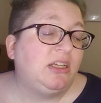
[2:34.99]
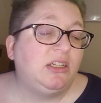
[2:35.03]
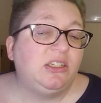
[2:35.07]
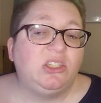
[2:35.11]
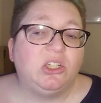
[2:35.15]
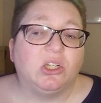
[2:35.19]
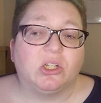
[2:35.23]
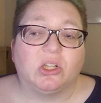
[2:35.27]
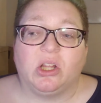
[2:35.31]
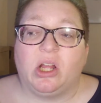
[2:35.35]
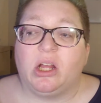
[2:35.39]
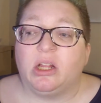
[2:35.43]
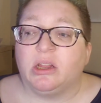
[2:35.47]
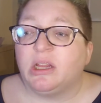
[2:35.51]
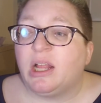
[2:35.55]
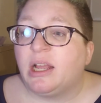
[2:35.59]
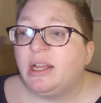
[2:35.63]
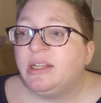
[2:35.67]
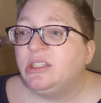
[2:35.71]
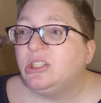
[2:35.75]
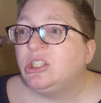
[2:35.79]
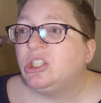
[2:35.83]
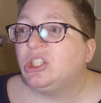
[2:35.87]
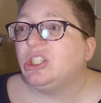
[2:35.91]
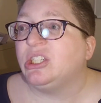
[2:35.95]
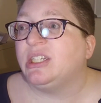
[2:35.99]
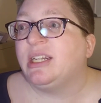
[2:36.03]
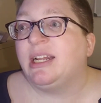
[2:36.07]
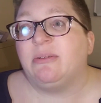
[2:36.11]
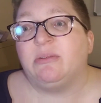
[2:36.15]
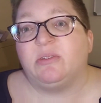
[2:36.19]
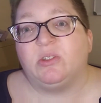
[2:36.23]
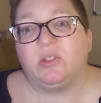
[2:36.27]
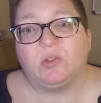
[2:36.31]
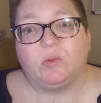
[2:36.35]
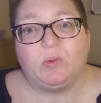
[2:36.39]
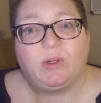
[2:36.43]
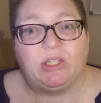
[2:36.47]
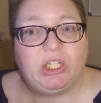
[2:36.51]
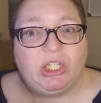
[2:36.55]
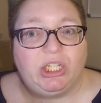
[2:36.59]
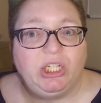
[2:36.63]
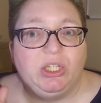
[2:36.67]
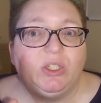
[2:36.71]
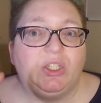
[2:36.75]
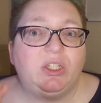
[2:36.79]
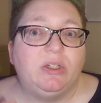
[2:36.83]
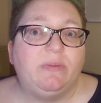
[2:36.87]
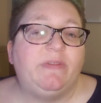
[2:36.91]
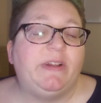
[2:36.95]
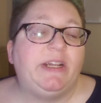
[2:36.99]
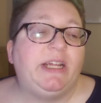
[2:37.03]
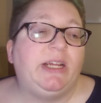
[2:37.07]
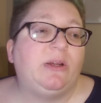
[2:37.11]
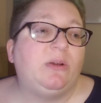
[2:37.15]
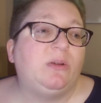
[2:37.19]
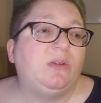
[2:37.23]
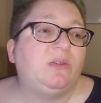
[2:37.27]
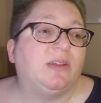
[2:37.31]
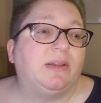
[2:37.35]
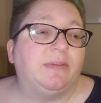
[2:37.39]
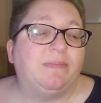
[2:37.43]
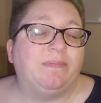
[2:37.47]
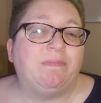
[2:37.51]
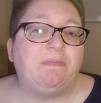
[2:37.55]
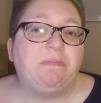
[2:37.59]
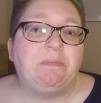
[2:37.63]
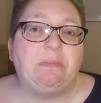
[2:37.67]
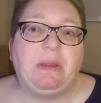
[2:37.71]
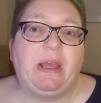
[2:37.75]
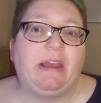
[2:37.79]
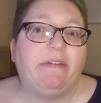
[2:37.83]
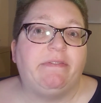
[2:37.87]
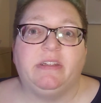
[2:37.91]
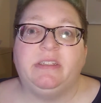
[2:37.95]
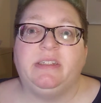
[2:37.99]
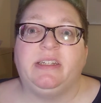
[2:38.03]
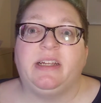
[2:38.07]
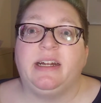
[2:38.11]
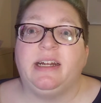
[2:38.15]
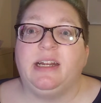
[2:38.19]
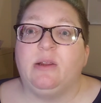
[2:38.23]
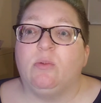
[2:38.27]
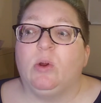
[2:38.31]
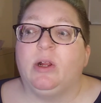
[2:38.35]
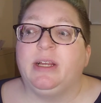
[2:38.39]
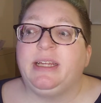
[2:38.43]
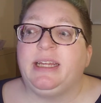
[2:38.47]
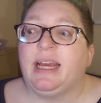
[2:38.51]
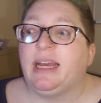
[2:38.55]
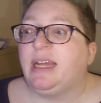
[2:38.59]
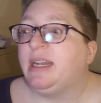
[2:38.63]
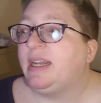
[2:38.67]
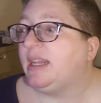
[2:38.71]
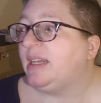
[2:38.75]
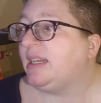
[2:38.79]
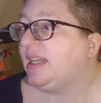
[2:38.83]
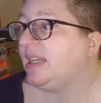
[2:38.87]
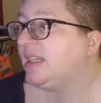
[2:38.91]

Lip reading: took a long lunch and I was just watching YouTube videos and haven't done any work yet. And